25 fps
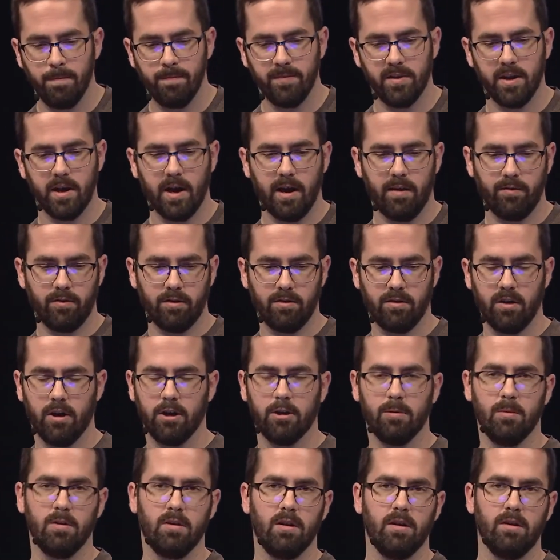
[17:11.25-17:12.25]
They have this
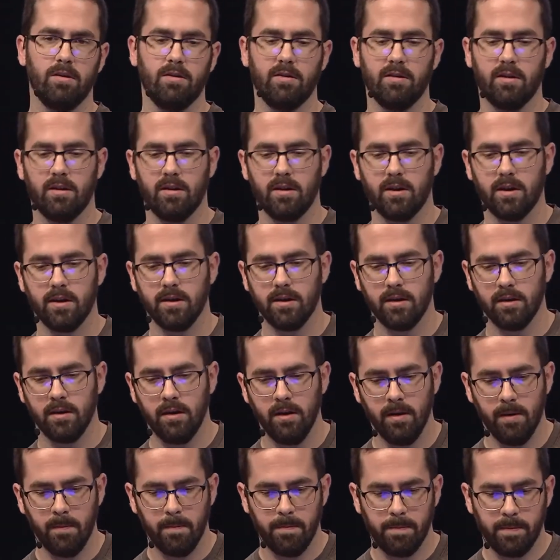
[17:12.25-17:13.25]
documentation online.
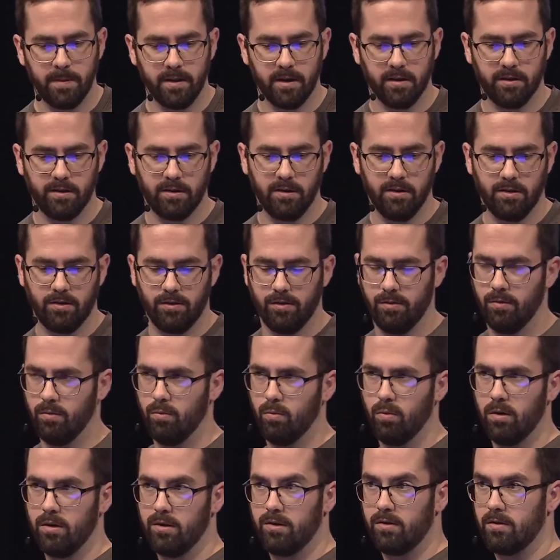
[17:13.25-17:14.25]
There's this
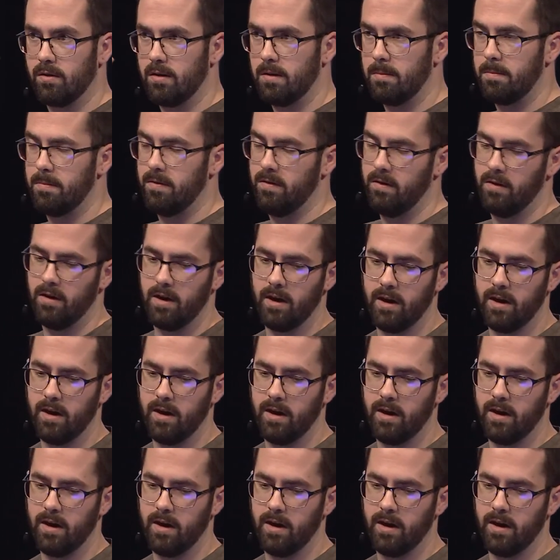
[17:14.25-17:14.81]
one script,